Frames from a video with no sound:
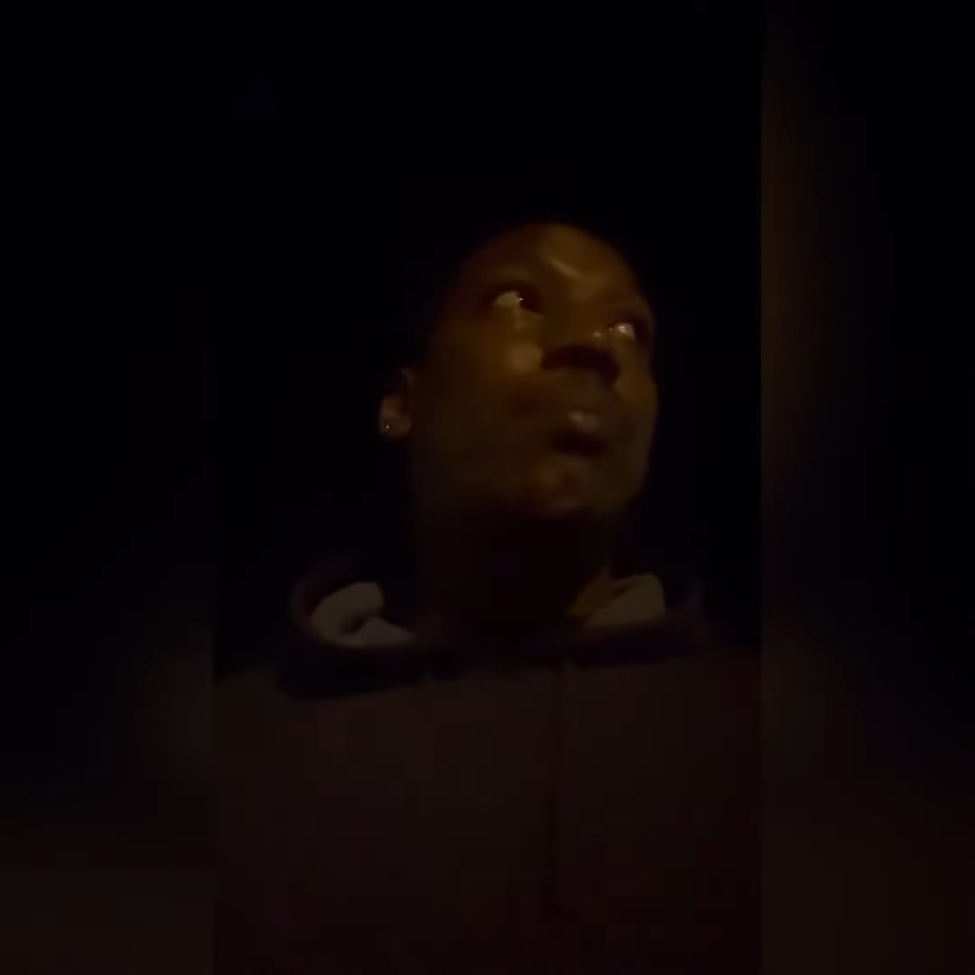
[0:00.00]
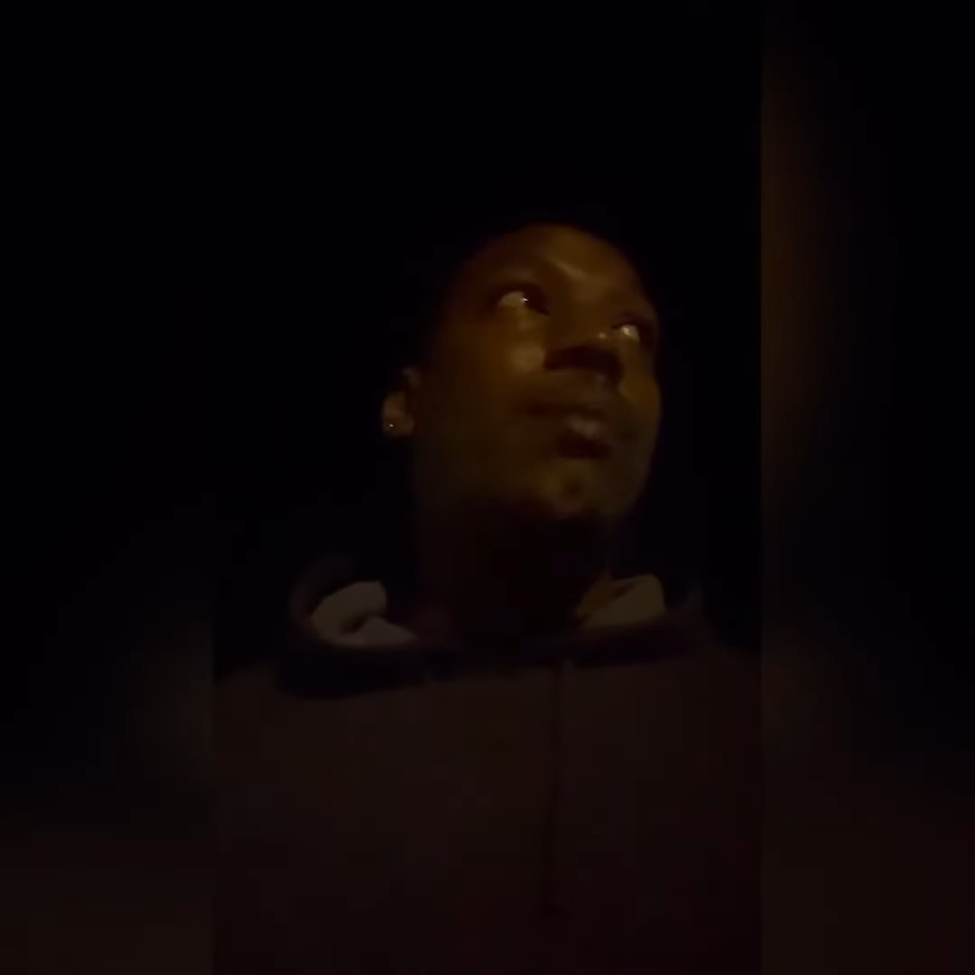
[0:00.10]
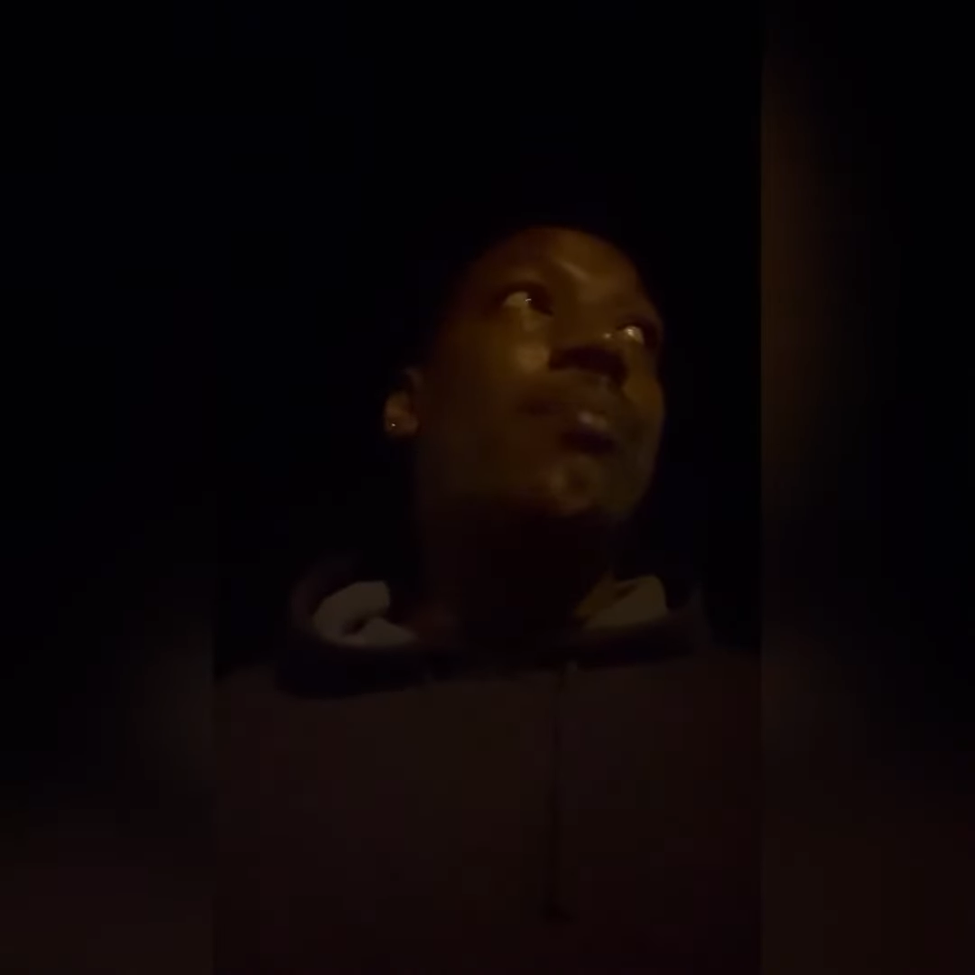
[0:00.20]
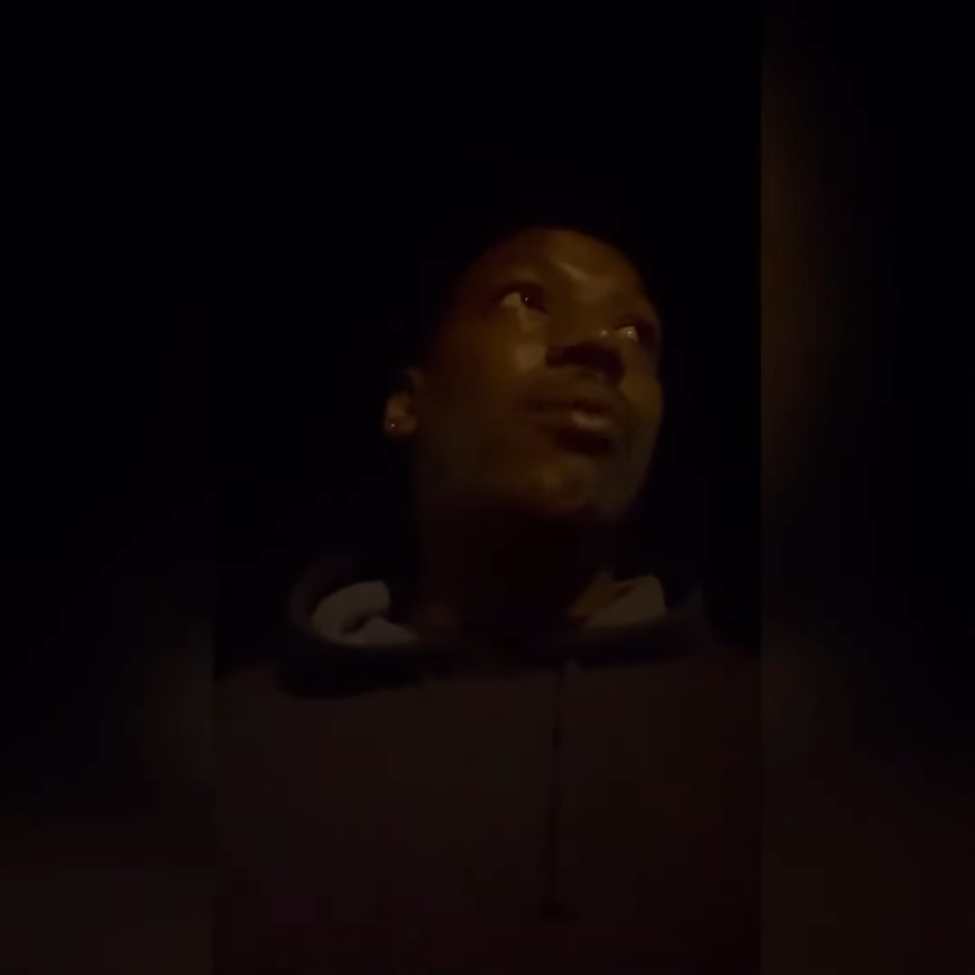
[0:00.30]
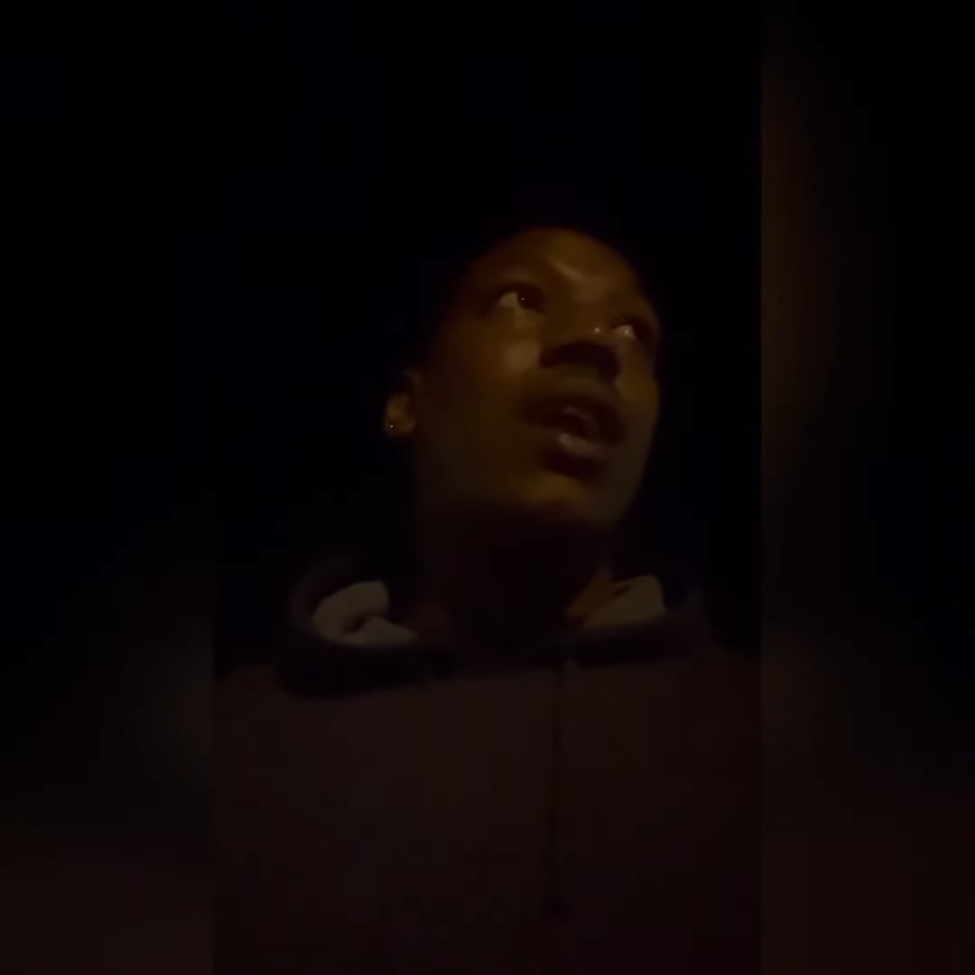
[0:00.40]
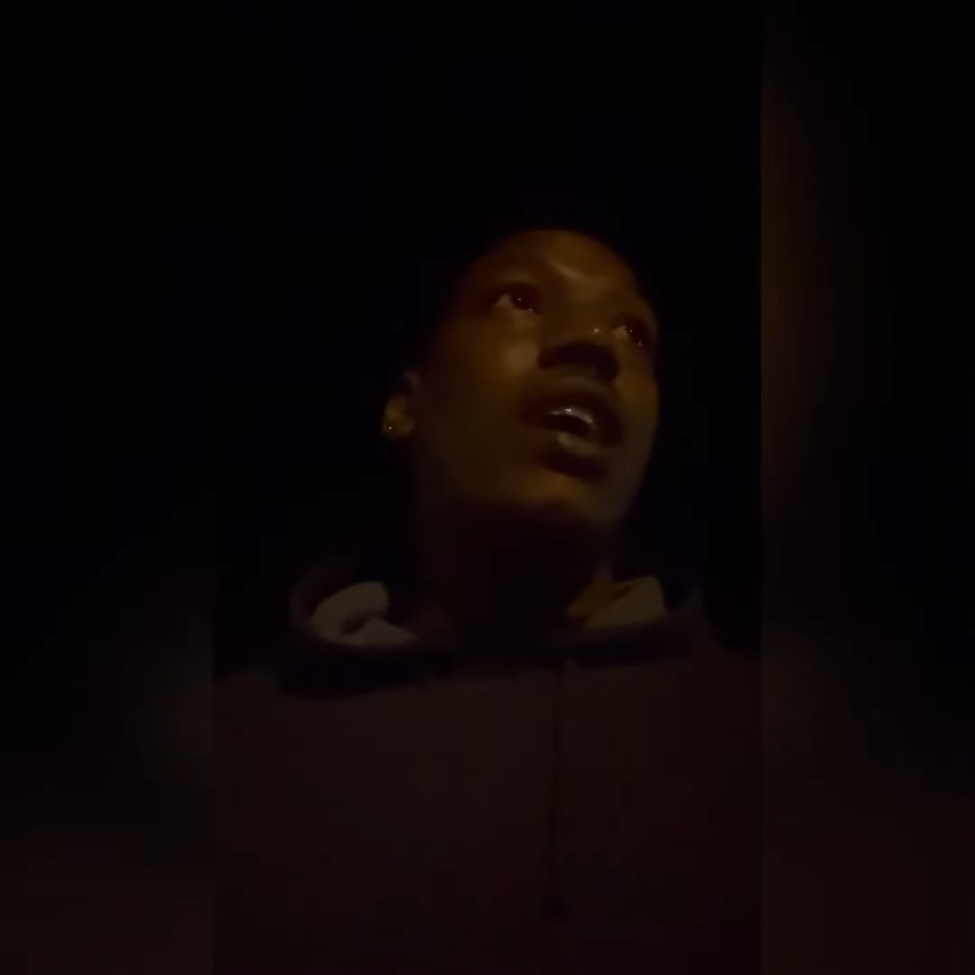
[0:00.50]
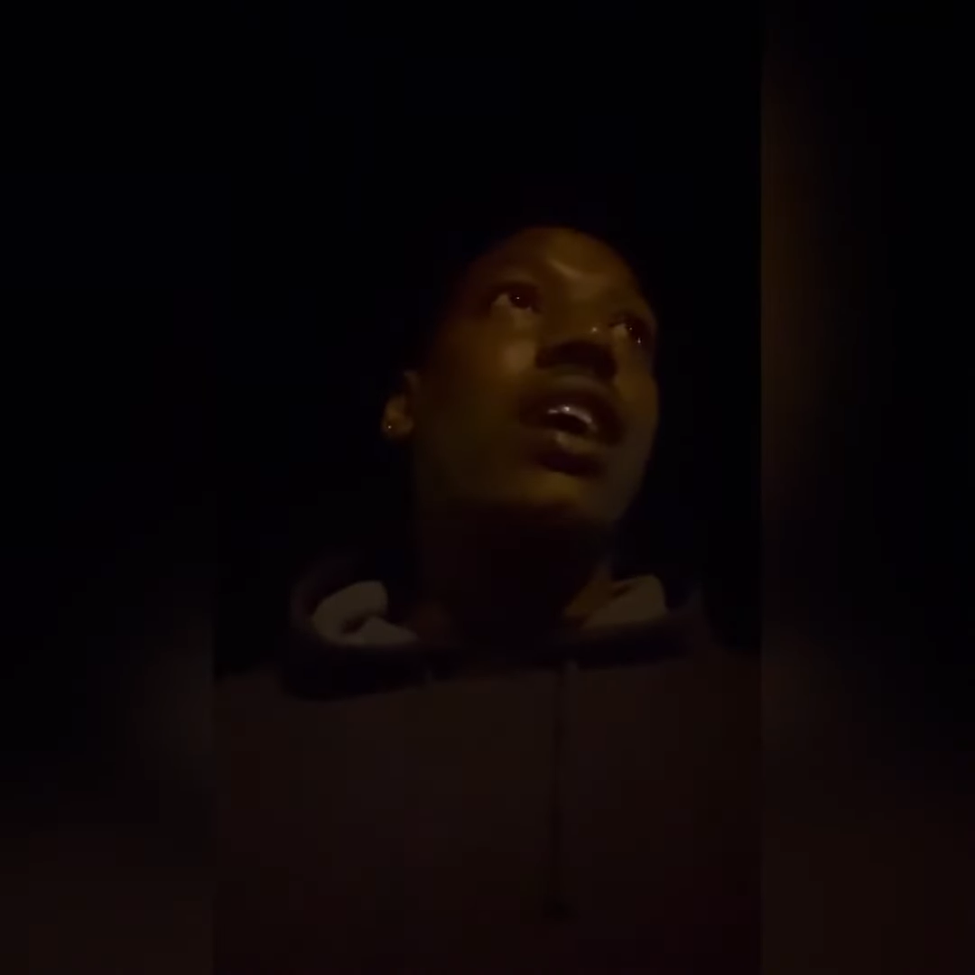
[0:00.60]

people like